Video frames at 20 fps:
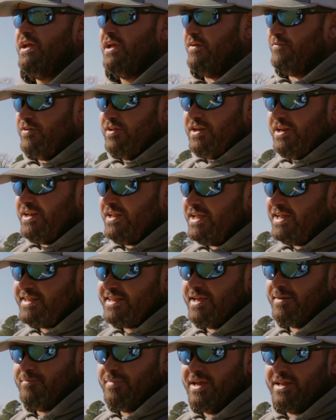If you need to get
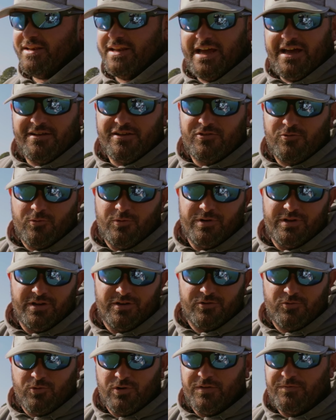that bait down to 20
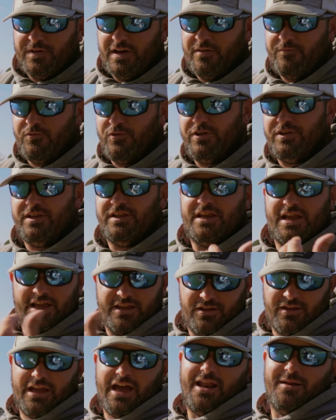or 25 foot, then yeah,
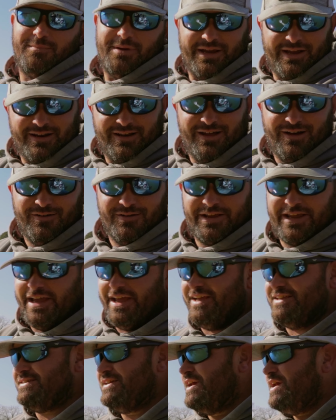you got to make a long
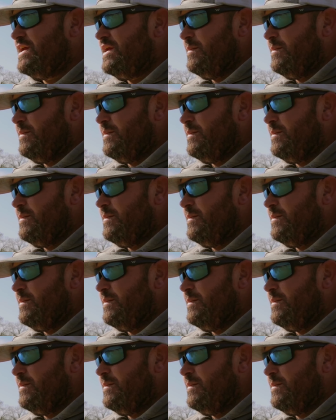cast.